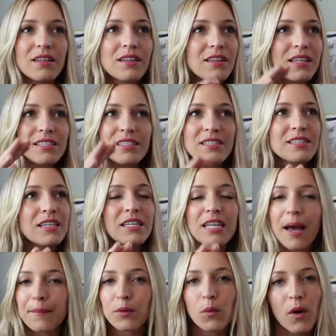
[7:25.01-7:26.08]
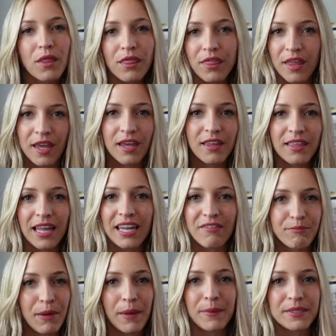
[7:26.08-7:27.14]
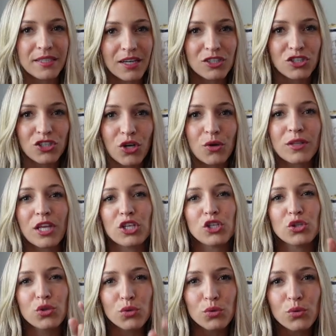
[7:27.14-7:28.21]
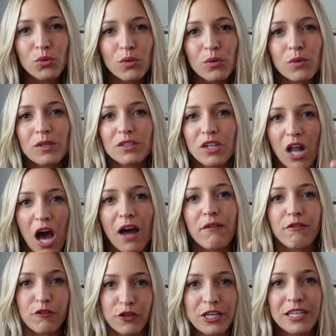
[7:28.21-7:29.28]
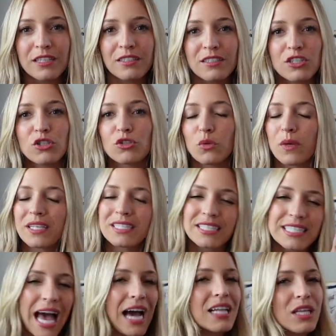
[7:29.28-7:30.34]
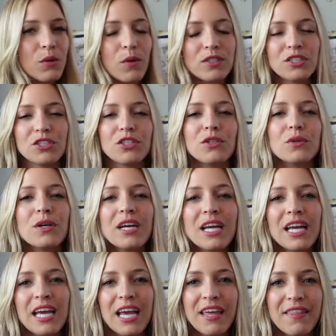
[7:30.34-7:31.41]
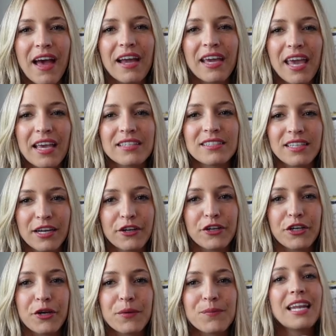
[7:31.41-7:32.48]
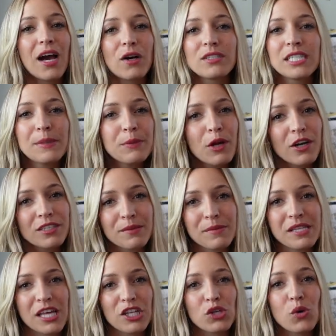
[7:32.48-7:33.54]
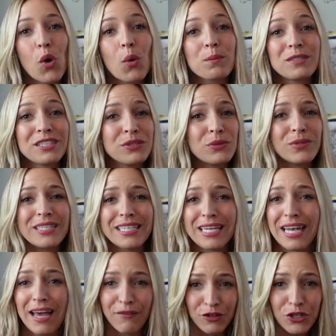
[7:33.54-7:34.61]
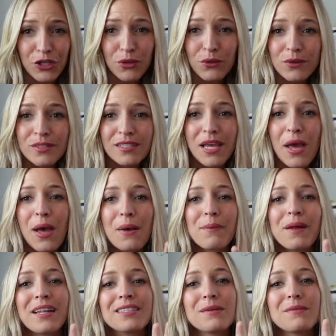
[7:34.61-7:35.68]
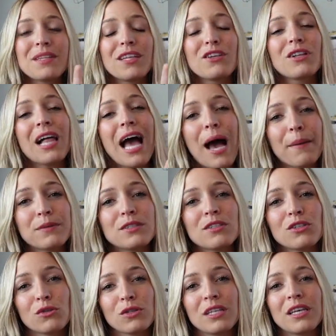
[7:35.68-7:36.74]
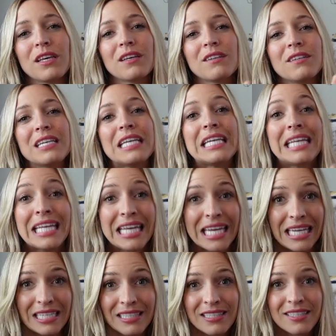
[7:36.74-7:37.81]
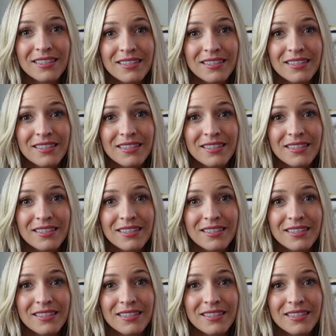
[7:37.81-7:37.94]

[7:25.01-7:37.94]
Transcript: this is the number one thing that if baby does choke that you will not freeze you'll know exactly what to do in that case scenario now cpr is something that you hope to never use but it's something that you'll absolutely need